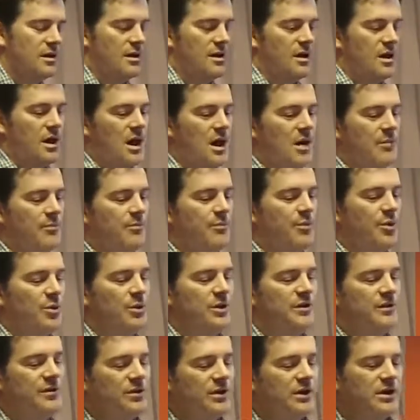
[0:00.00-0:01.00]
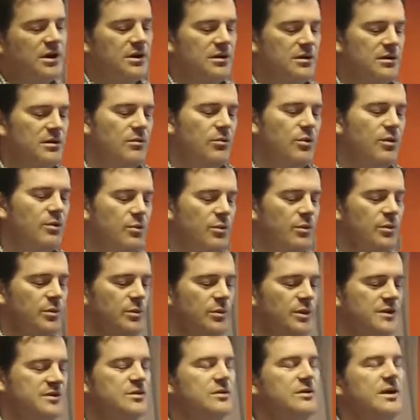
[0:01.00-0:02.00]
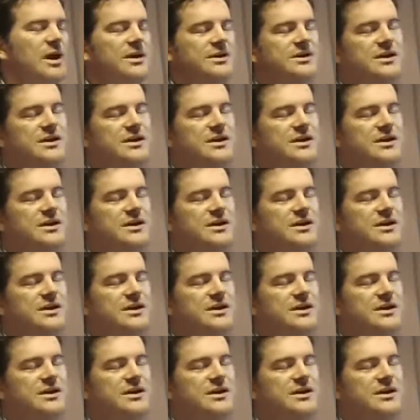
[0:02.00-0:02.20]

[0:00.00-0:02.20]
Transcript: But we took that